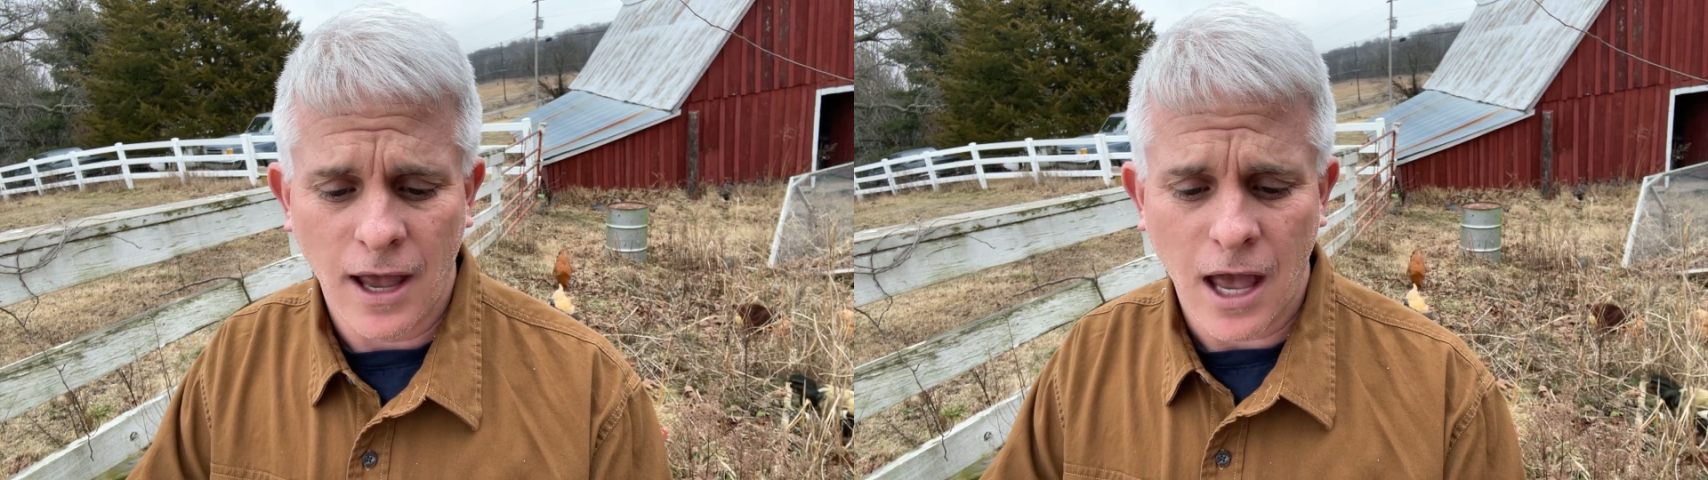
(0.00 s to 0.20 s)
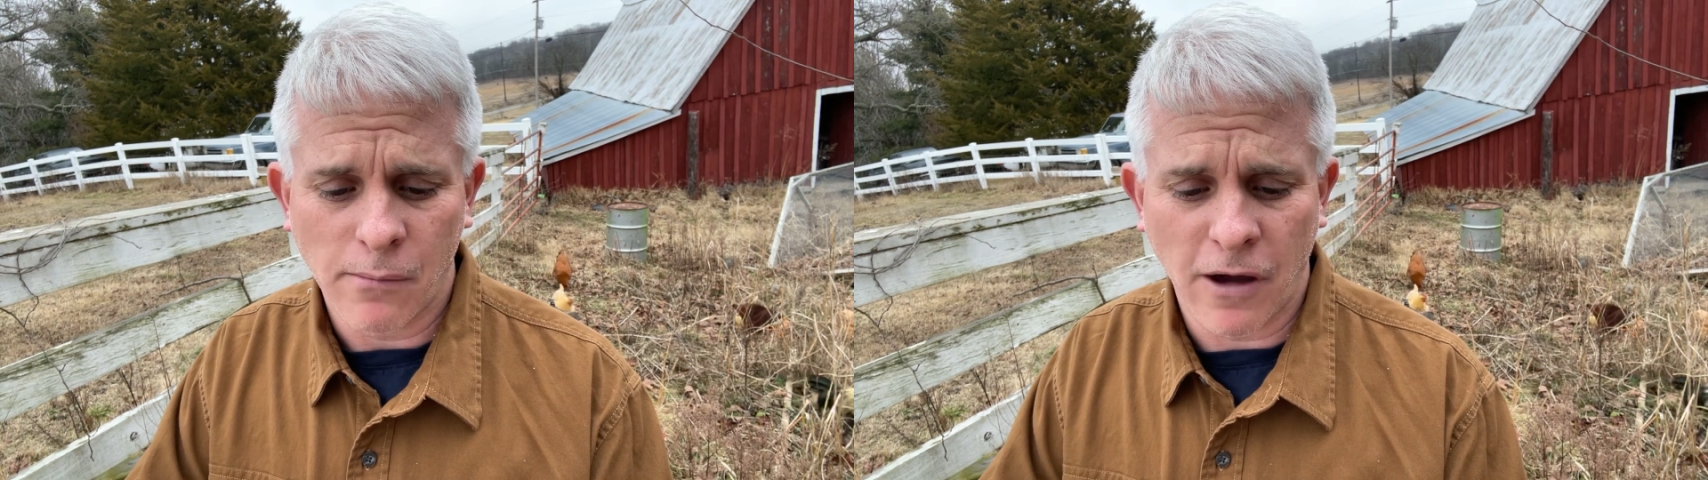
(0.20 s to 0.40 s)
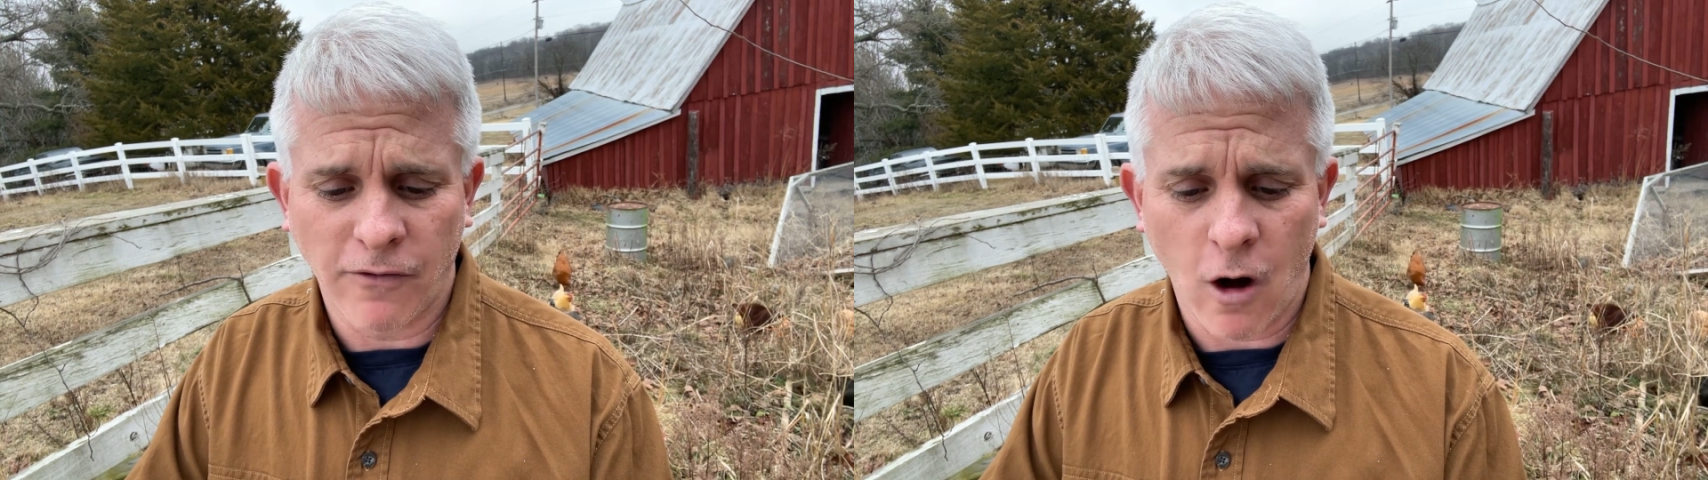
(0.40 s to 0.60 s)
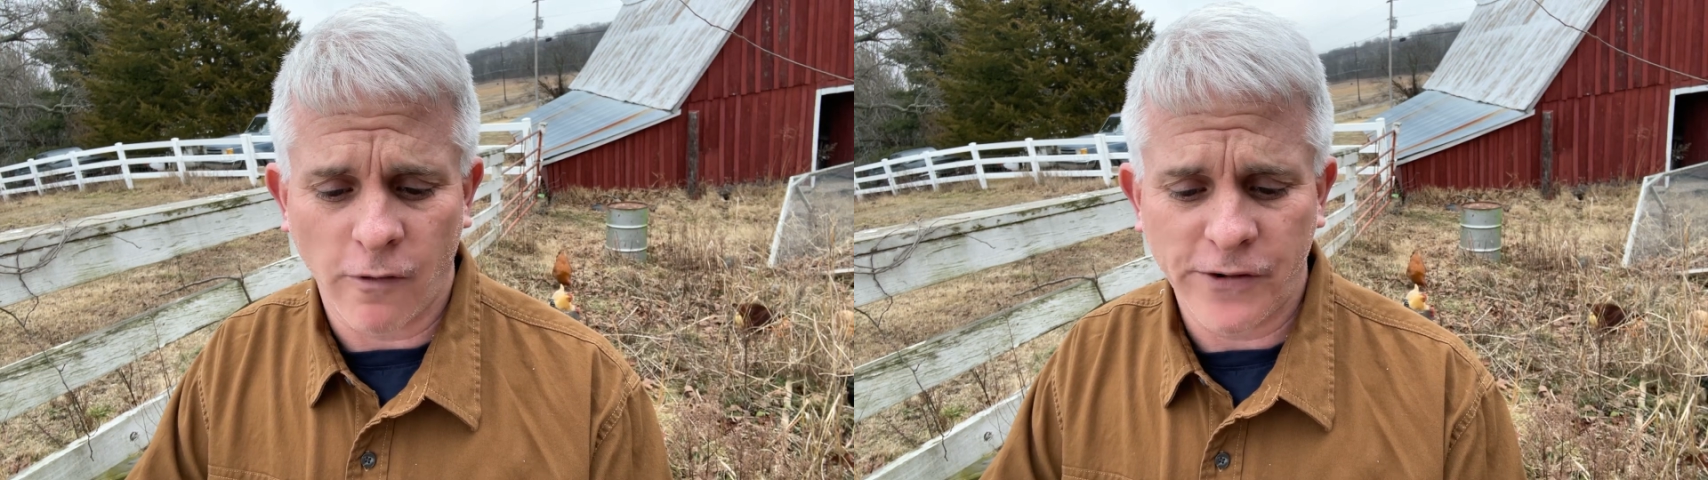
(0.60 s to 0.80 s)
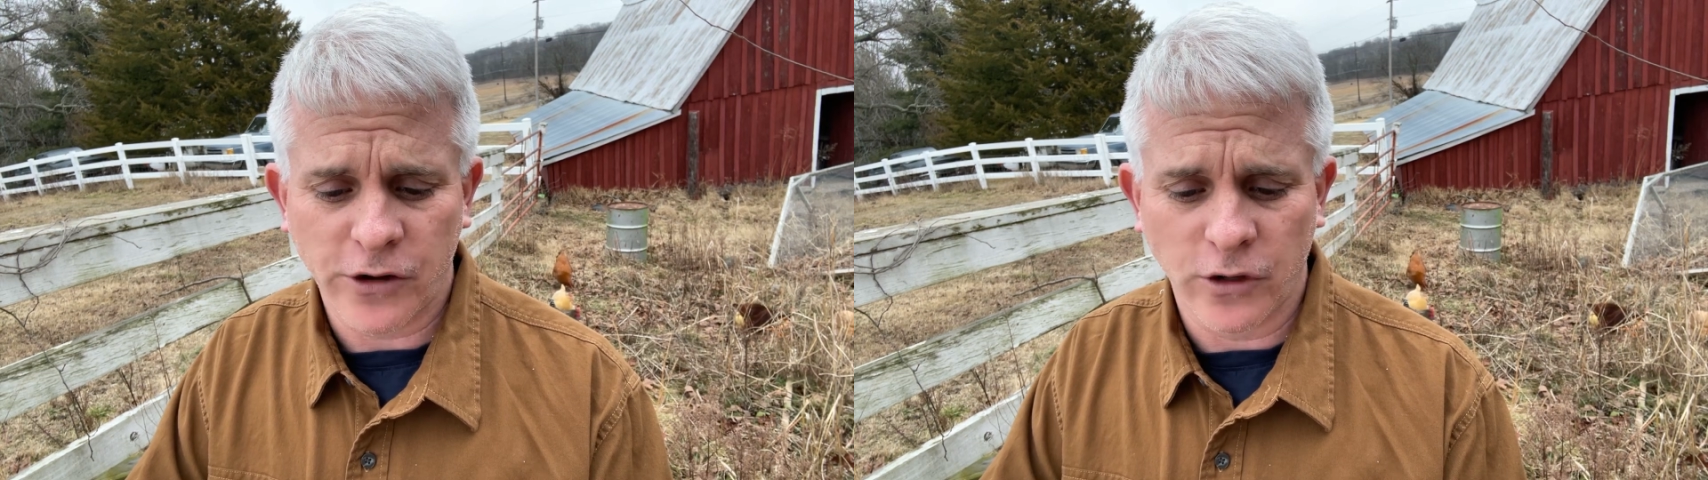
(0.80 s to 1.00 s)
Above all,
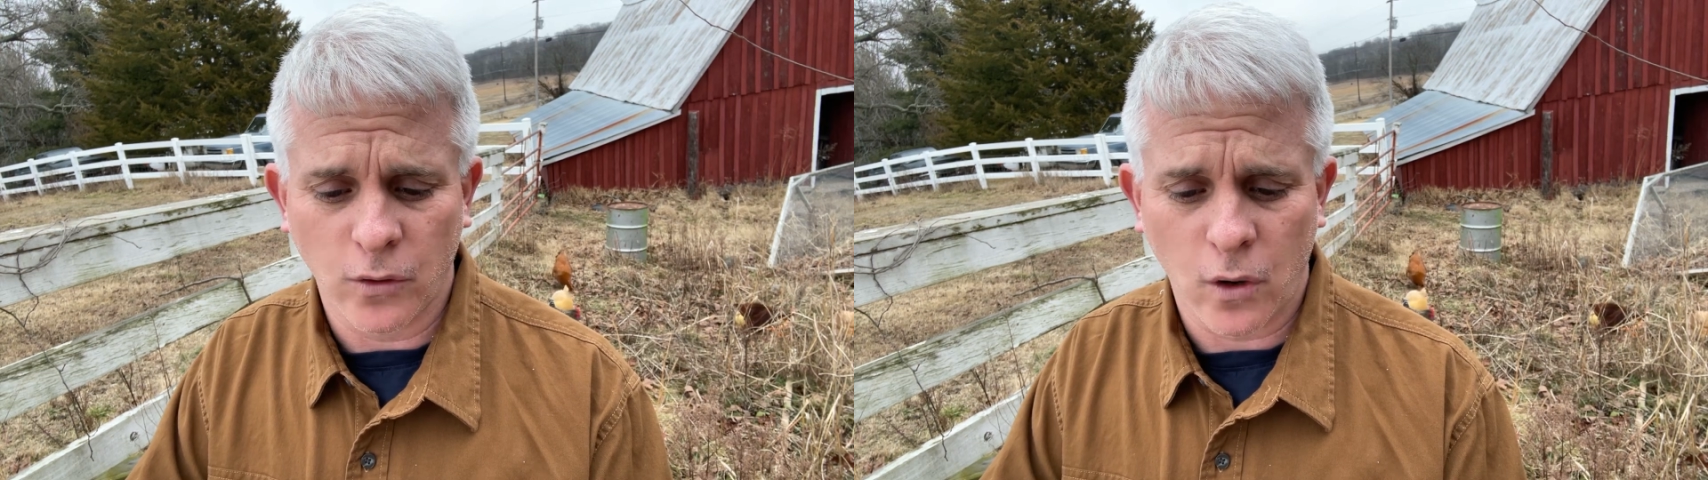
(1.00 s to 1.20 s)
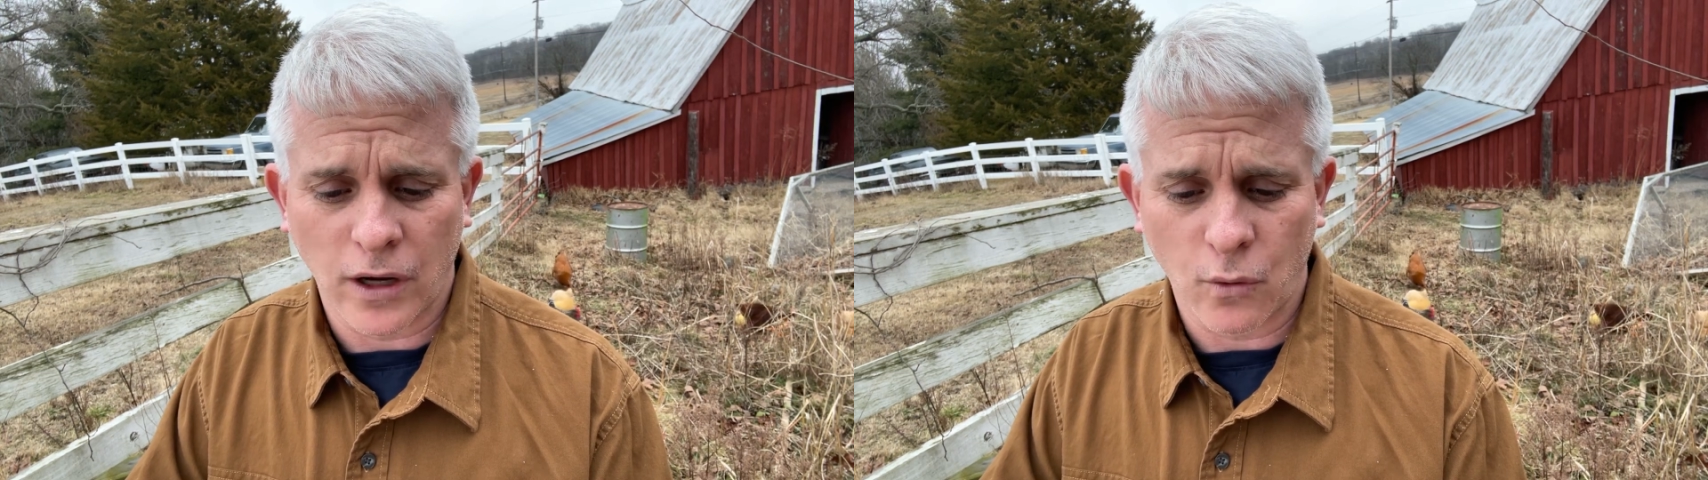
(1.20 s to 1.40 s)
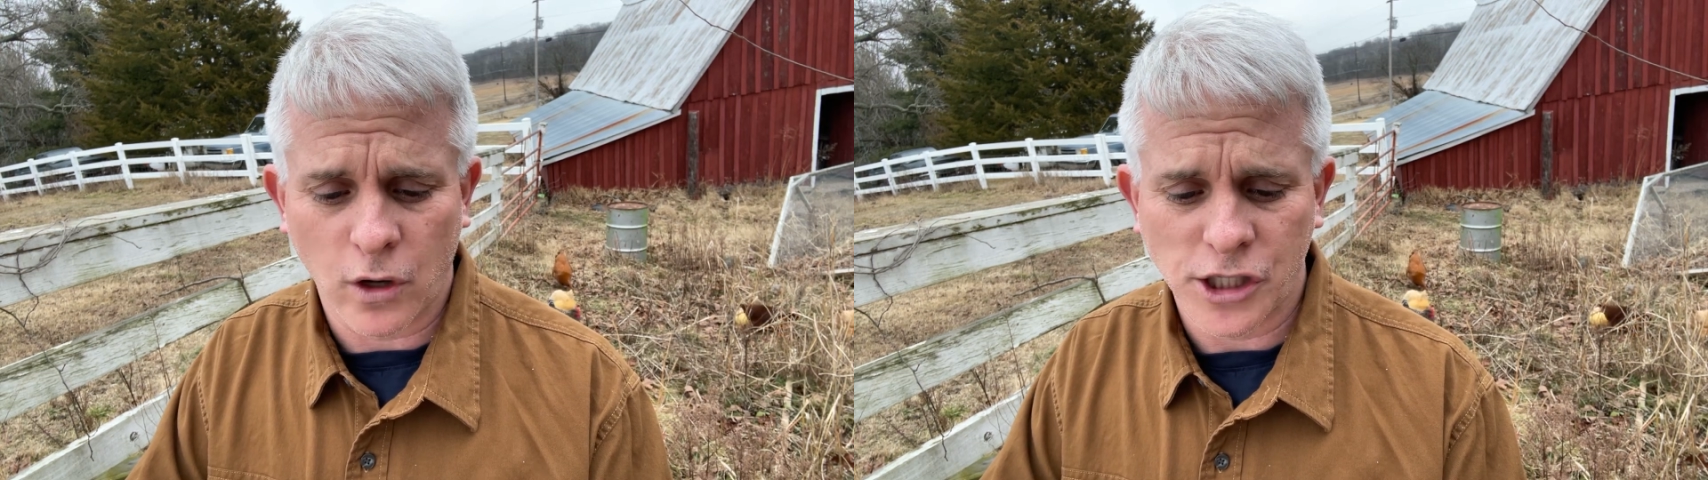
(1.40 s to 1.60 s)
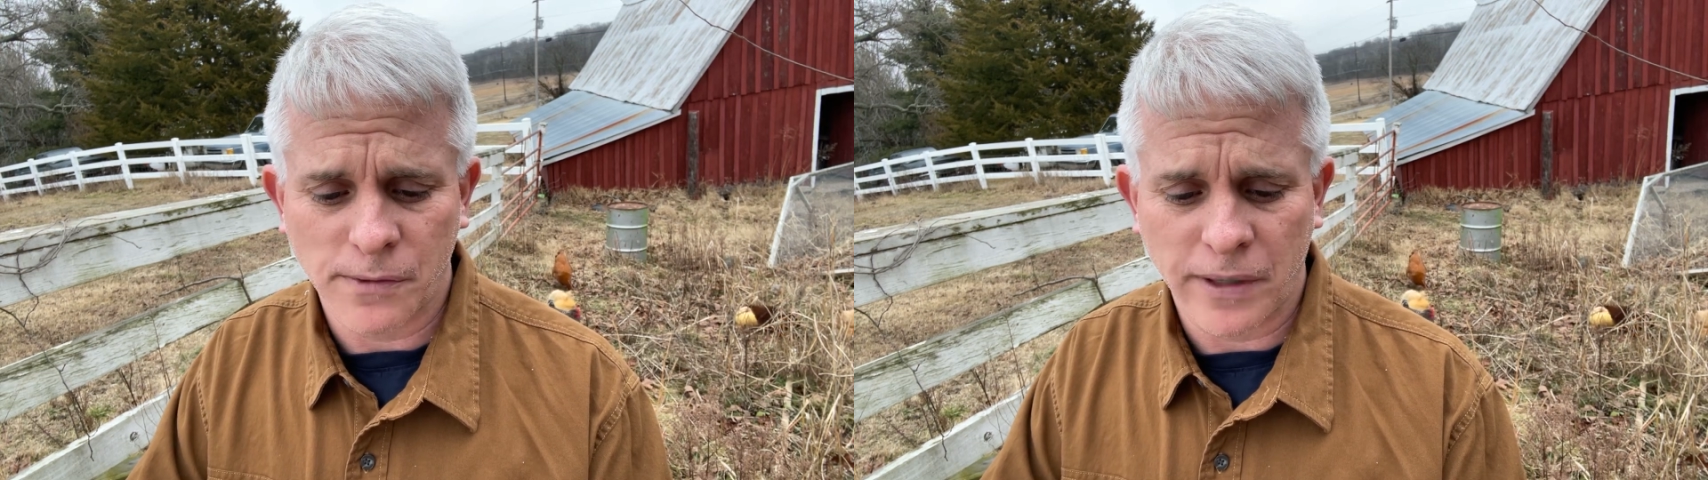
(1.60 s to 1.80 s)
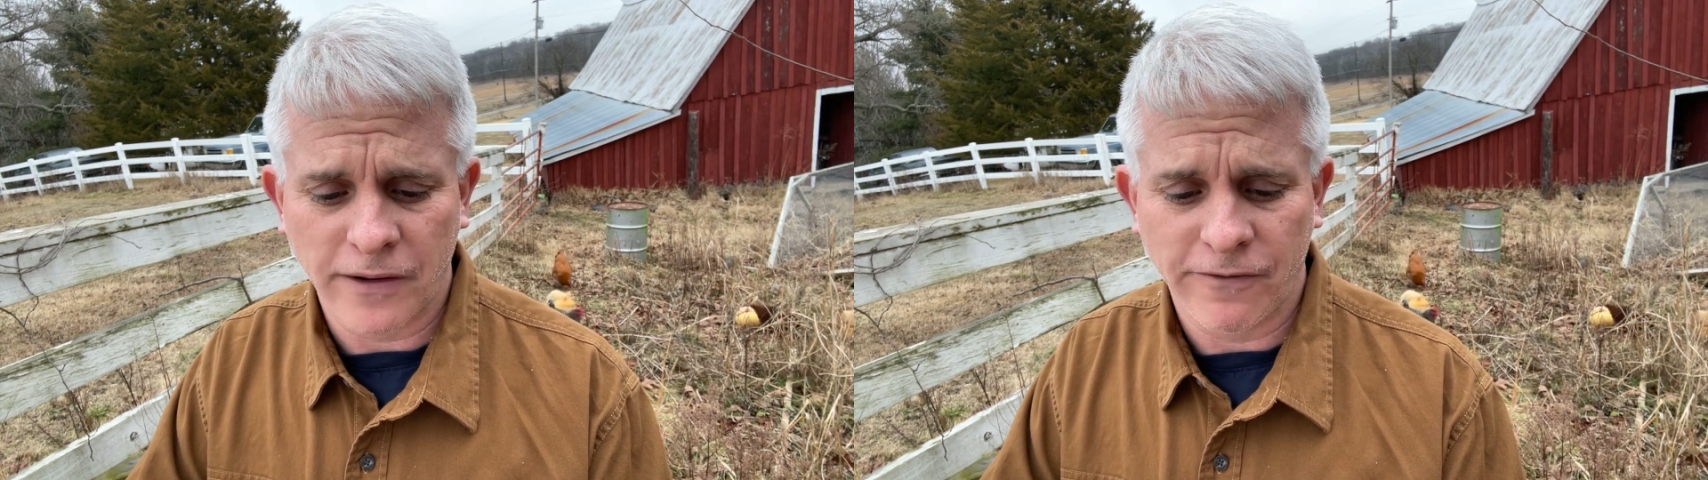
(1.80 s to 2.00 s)
fear the Lord and worship him